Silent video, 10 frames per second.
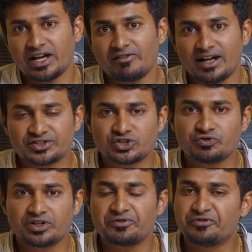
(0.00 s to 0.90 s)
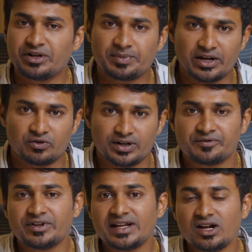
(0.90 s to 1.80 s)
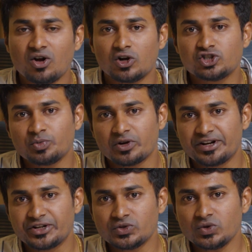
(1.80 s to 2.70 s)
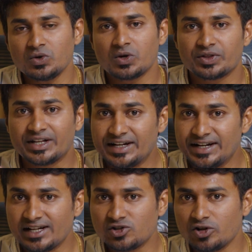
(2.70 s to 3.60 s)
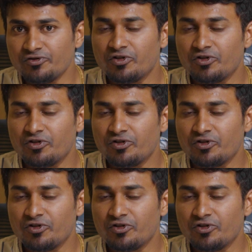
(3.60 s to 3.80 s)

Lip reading: have asked you for 50 plywood. We'll also provide you the details of